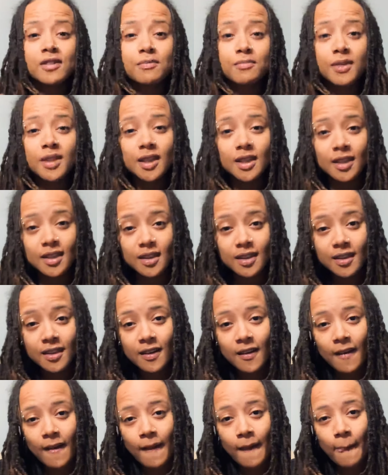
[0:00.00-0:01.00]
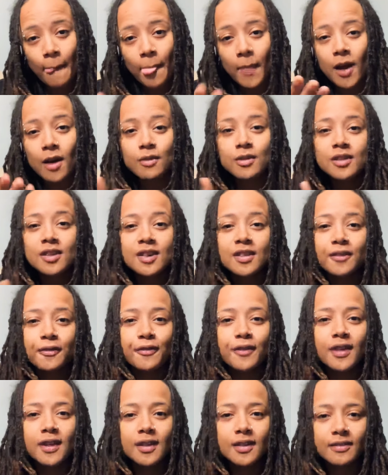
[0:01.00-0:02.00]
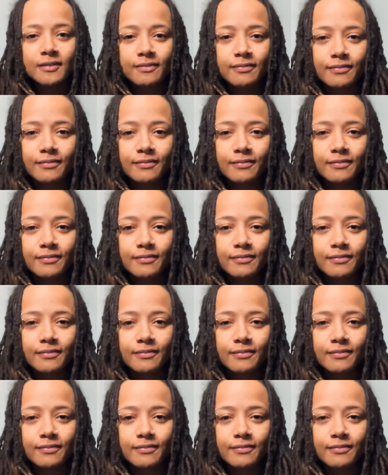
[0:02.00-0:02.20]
me, I was undefeated.